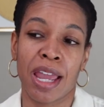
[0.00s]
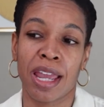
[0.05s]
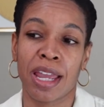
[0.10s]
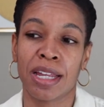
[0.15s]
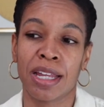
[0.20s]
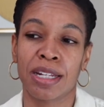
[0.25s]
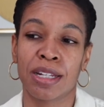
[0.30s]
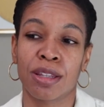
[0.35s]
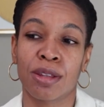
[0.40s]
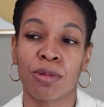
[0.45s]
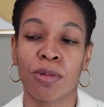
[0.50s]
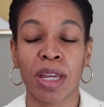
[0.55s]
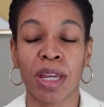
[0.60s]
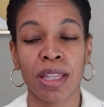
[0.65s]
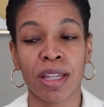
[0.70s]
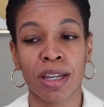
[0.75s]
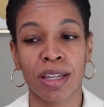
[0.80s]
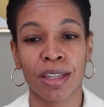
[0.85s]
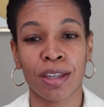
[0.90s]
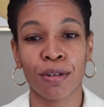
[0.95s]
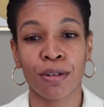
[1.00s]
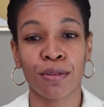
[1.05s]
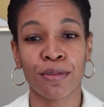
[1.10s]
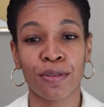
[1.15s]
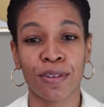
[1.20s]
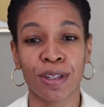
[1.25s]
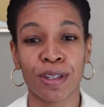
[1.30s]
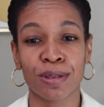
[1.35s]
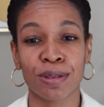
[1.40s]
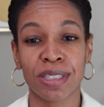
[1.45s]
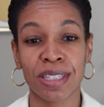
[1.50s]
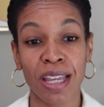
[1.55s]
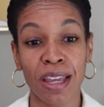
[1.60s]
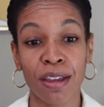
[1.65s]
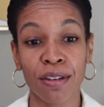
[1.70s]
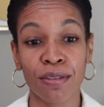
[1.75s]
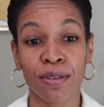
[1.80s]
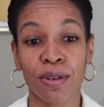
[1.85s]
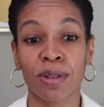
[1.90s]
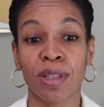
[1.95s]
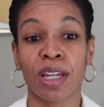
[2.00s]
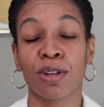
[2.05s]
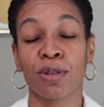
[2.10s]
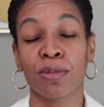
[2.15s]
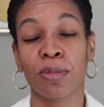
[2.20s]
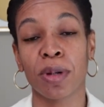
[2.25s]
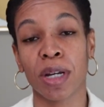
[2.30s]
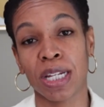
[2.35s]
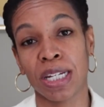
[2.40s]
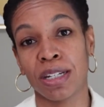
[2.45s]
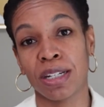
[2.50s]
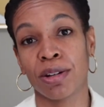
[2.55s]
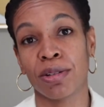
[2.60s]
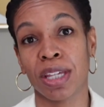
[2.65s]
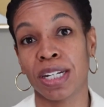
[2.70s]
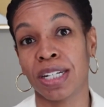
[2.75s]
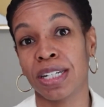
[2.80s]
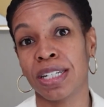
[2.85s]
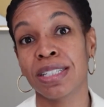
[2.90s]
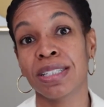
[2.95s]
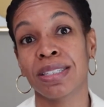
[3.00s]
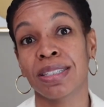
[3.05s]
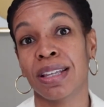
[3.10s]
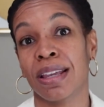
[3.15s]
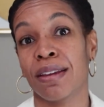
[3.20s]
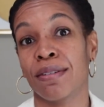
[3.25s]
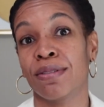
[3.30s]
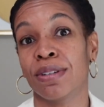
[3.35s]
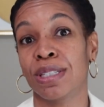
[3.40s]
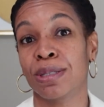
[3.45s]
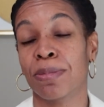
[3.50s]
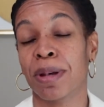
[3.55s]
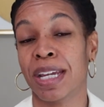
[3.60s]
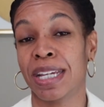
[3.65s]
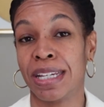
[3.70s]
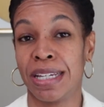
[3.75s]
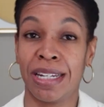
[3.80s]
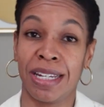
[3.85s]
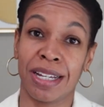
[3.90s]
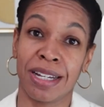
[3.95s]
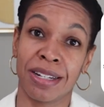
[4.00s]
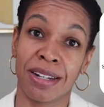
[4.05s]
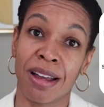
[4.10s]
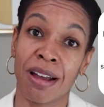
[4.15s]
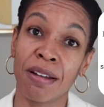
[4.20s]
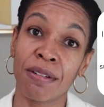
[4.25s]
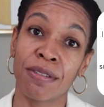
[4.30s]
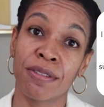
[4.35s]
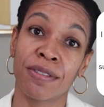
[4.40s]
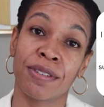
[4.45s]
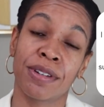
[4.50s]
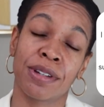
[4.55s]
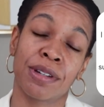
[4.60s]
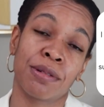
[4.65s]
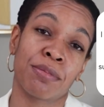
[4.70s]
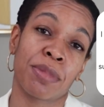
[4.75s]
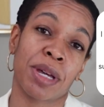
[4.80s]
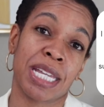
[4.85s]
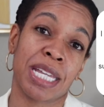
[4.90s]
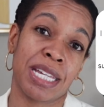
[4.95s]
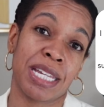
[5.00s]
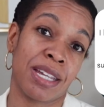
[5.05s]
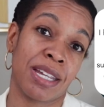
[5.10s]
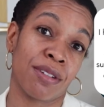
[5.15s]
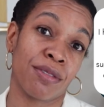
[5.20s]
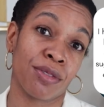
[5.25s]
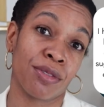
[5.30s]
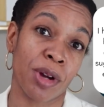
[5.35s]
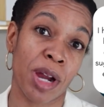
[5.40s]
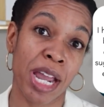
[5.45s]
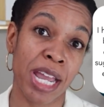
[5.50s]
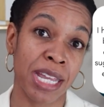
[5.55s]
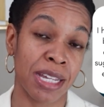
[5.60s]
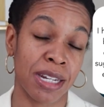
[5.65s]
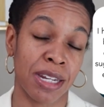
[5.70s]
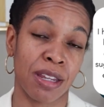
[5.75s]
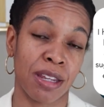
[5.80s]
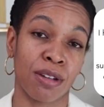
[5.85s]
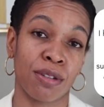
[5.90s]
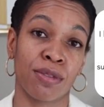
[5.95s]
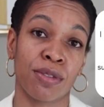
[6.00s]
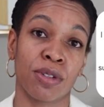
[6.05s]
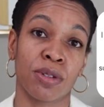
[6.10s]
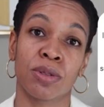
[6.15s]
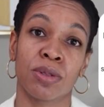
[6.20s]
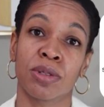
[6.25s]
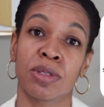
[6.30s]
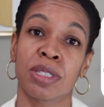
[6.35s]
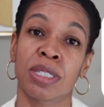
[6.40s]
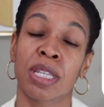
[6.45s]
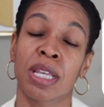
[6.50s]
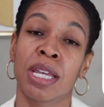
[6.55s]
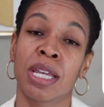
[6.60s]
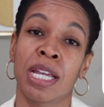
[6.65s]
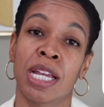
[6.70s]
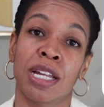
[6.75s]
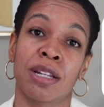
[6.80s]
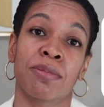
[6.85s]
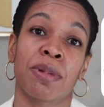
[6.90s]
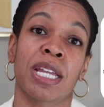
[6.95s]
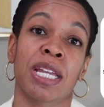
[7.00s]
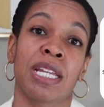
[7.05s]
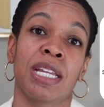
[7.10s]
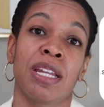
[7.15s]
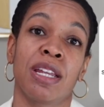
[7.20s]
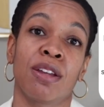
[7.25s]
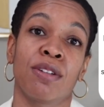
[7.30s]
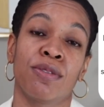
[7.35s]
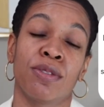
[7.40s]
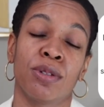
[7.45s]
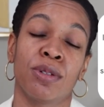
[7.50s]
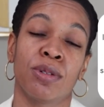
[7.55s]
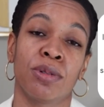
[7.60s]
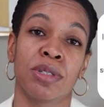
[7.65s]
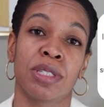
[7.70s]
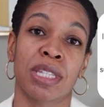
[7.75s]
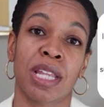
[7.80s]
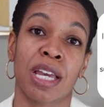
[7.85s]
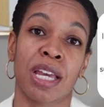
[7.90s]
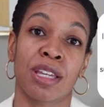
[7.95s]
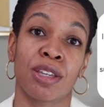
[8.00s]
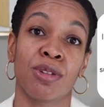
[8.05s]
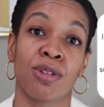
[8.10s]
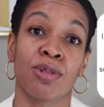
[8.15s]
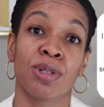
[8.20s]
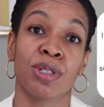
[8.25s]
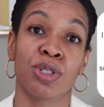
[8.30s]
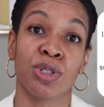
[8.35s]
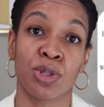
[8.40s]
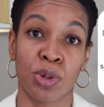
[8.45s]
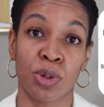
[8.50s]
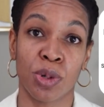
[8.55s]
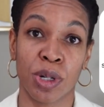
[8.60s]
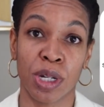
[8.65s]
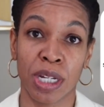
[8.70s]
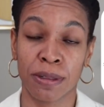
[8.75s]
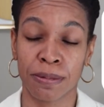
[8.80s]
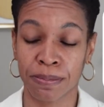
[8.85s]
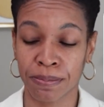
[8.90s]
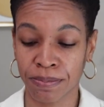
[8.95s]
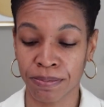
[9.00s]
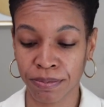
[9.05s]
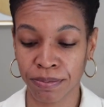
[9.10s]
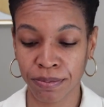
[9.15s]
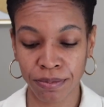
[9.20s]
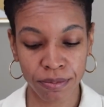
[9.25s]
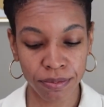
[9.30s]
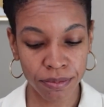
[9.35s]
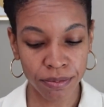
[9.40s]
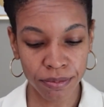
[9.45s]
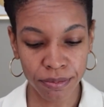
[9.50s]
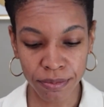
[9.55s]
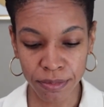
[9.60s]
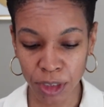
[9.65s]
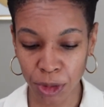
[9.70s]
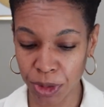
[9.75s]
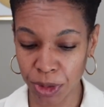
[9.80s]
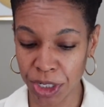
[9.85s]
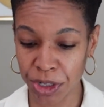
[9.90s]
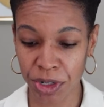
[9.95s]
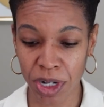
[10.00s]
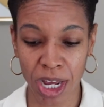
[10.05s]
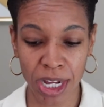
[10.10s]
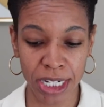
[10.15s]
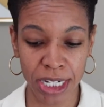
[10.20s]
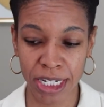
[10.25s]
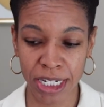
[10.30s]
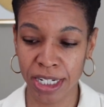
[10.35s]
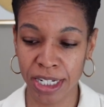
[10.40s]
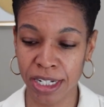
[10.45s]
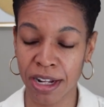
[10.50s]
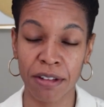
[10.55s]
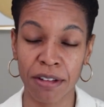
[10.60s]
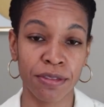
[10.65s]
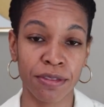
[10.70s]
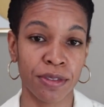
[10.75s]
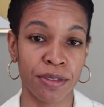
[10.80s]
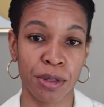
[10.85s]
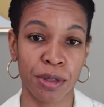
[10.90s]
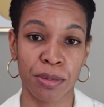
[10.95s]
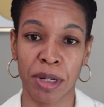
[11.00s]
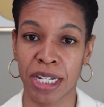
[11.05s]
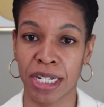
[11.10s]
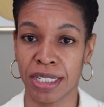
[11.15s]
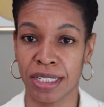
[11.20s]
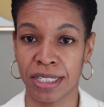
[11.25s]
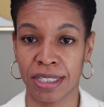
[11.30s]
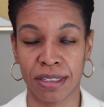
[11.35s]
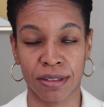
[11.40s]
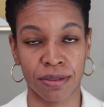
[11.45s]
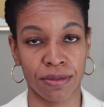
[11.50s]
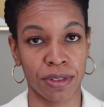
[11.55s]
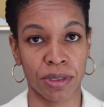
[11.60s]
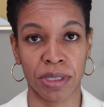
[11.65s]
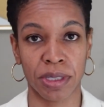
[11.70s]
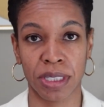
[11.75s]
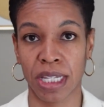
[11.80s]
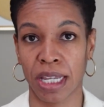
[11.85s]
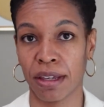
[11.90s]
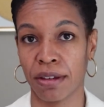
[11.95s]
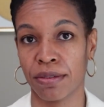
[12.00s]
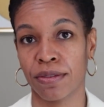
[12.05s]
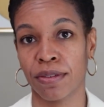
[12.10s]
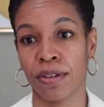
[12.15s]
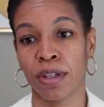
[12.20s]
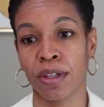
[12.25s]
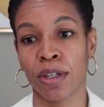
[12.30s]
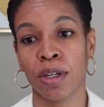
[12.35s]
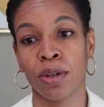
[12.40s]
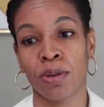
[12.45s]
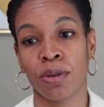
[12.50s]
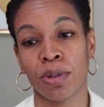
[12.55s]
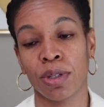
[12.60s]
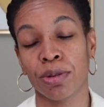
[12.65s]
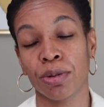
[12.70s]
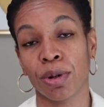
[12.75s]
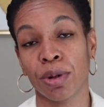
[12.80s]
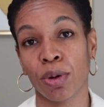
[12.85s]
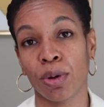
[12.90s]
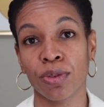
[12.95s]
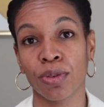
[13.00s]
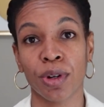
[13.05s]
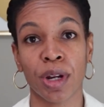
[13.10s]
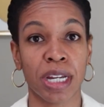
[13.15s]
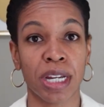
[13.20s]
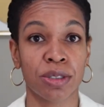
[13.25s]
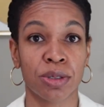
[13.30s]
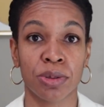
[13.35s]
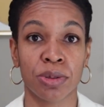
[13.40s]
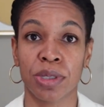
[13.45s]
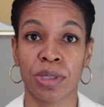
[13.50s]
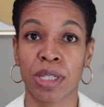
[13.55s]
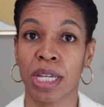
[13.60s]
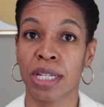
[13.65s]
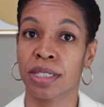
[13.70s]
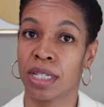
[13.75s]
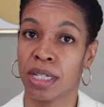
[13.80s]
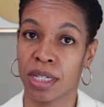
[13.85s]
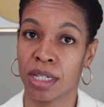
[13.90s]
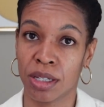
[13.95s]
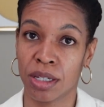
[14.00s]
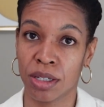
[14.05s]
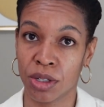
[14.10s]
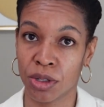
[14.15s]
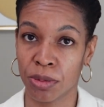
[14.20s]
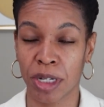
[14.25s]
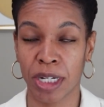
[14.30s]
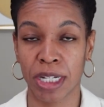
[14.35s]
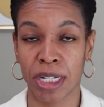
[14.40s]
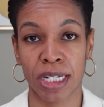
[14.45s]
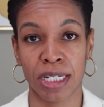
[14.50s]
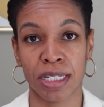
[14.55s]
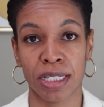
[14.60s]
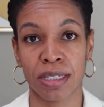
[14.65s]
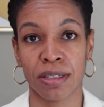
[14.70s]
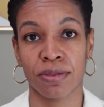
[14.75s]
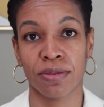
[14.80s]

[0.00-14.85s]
And the way that you feel safe or let your body know that it is safe is by eating enough, by eating a variety of foods, and by eating foods that you enjoy. When you're not eating enough, your body doesn't feel safe. When you are over-exercising, your body